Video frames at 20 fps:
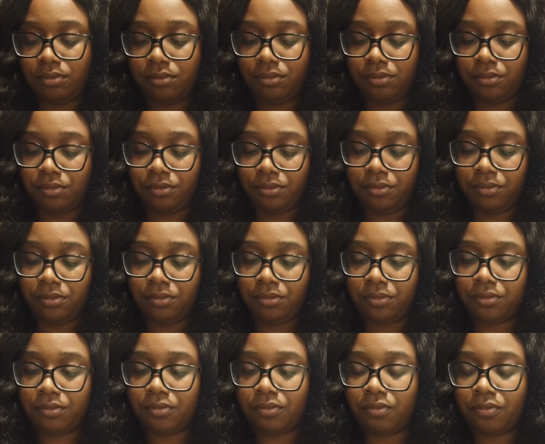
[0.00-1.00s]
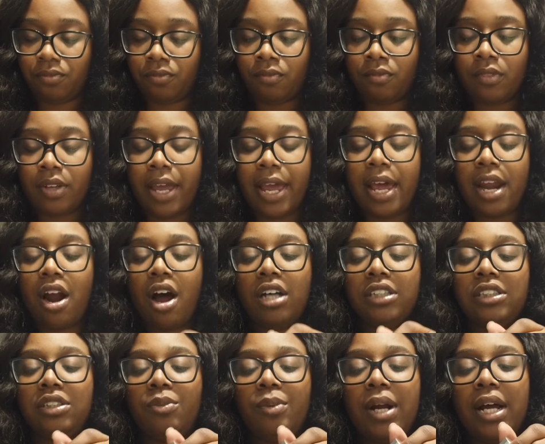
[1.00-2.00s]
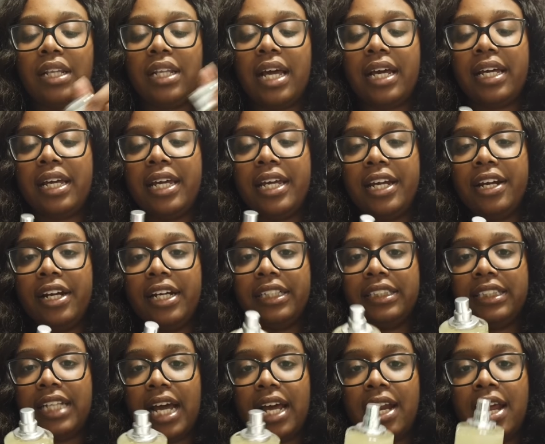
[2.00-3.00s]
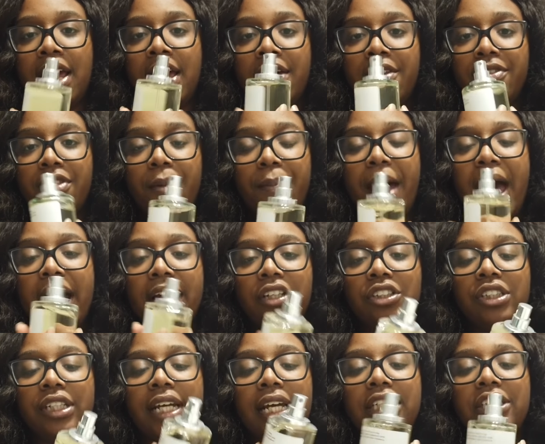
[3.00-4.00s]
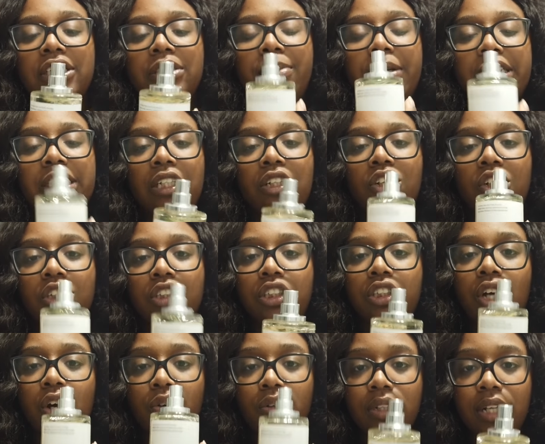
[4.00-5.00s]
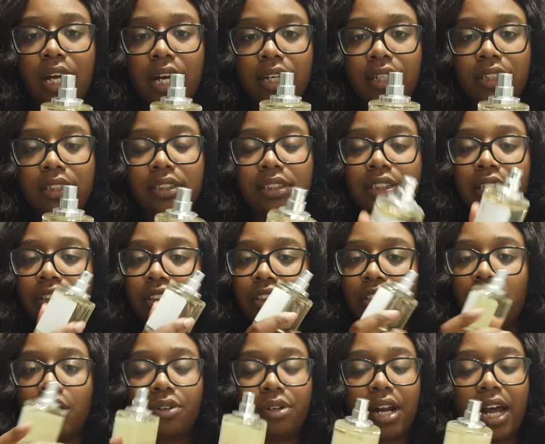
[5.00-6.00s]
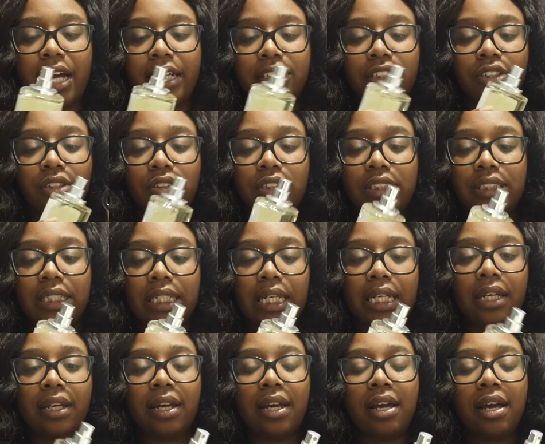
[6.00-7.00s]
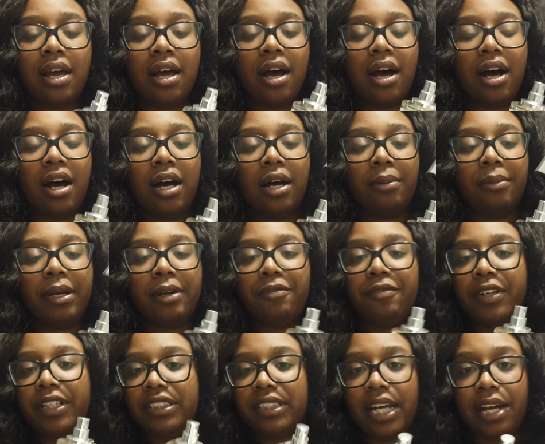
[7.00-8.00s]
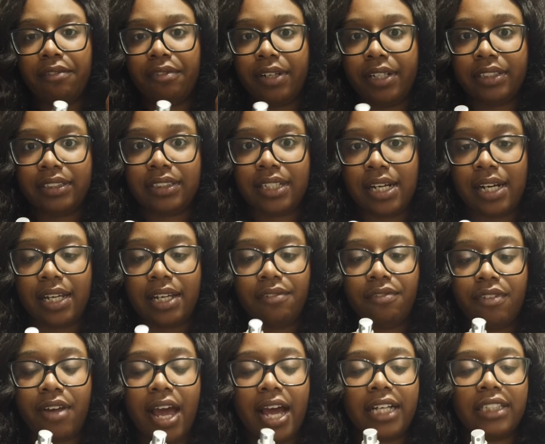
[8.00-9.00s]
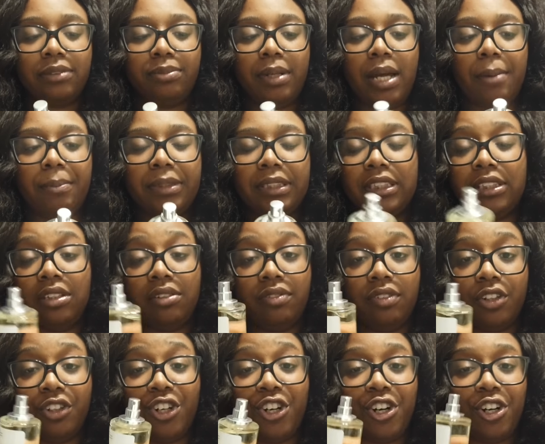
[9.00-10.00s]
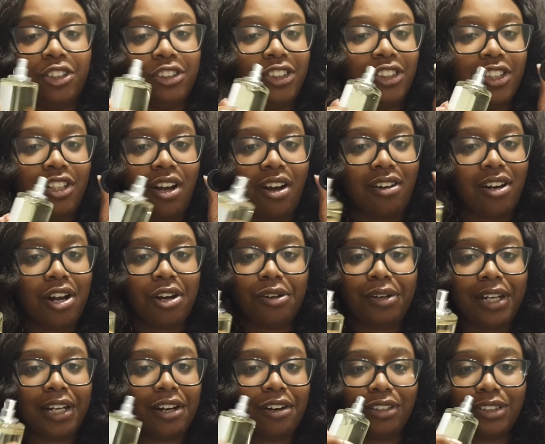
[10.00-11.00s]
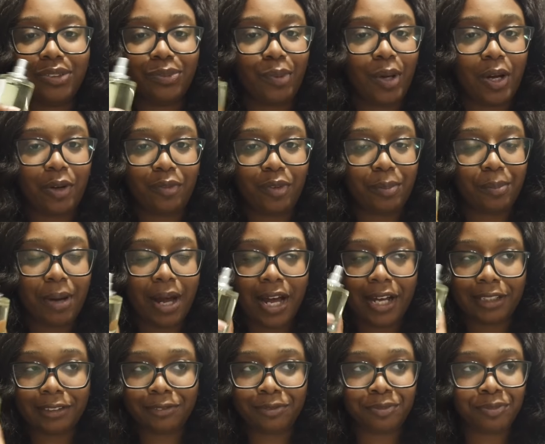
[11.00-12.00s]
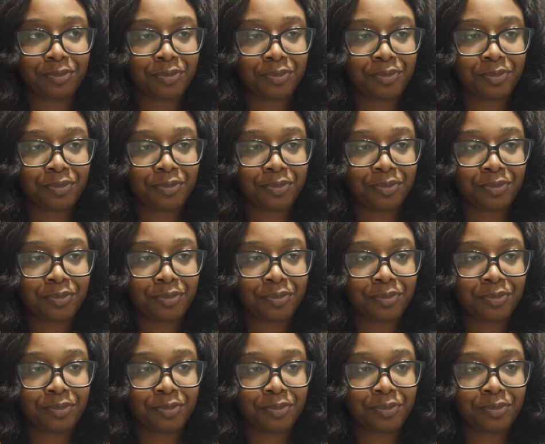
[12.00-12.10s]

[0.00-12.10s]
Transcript: Mm. And also, what I like here is that the packaging it just makes it look so luxe, so nice, so sleek. Um, it fits every aesthetic. If you ask me, I'm a silver girl, so y'all know it goes well with my